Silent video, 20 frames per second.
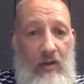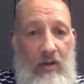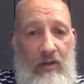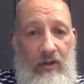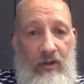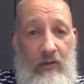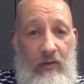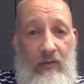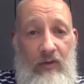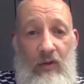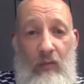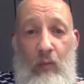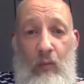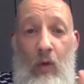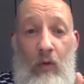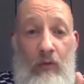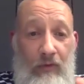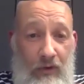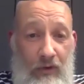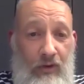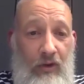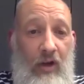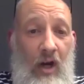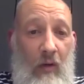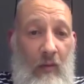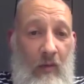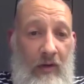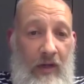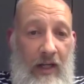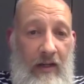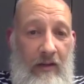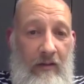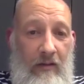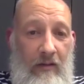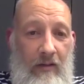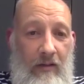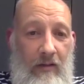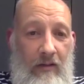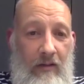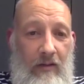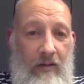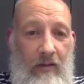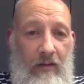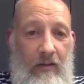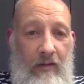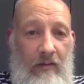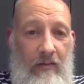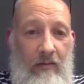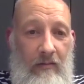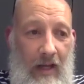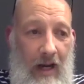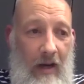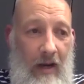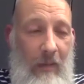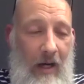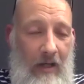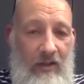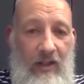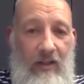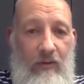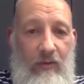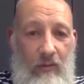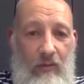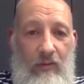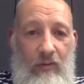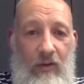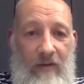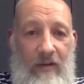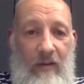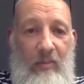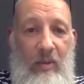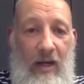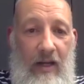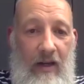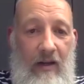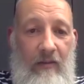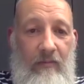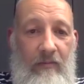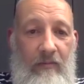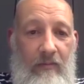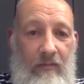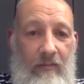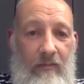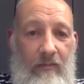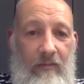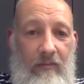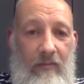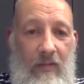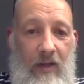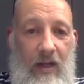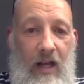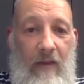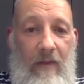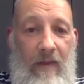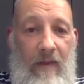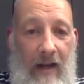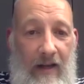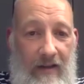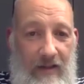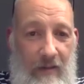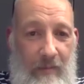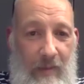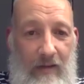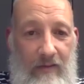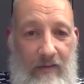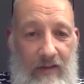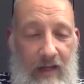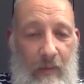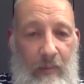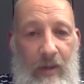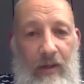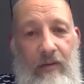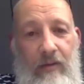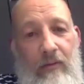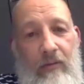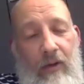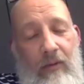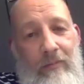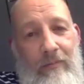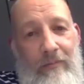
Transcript: As soon as you want to go on it, that magic door does appear, and then it's about stepping through.